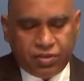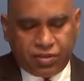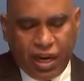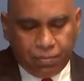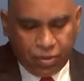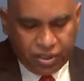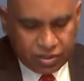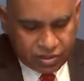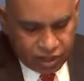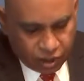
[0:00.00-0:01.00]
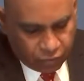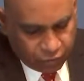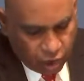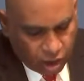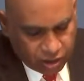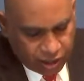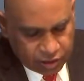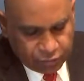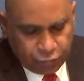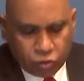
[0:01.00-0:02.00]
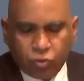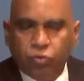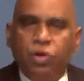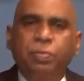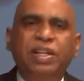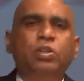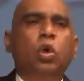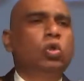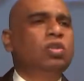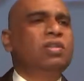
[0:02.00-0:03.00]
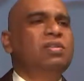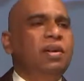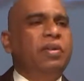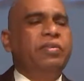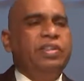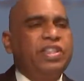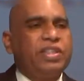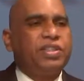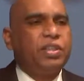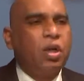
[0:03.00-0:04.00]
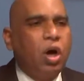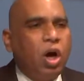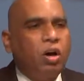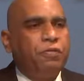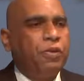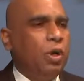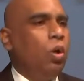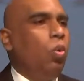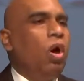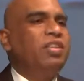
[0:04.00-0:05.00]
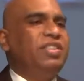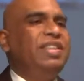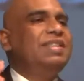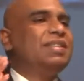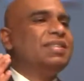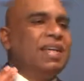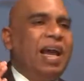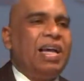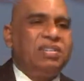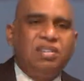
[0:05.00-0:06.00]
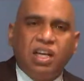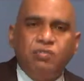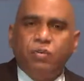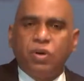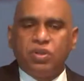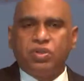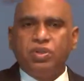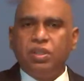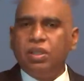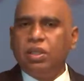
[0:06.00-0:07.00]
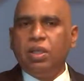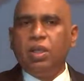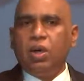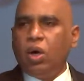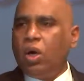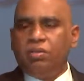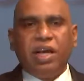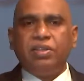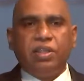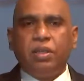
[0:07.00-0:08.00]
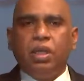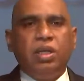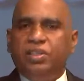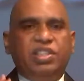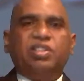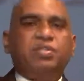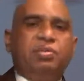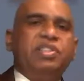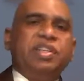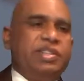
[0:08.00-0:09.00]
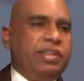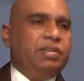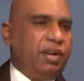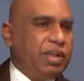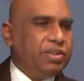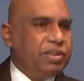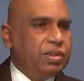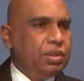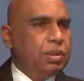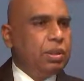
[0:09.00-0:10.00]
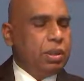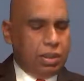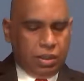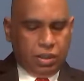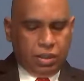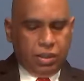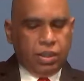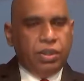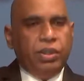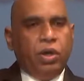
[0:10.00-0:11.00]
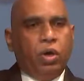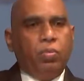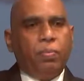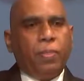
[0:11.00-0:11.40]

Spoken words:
trampling Son of God underfoot would be total rejection of what Jesus has done for us, or rather, just rejecting Christ. You know,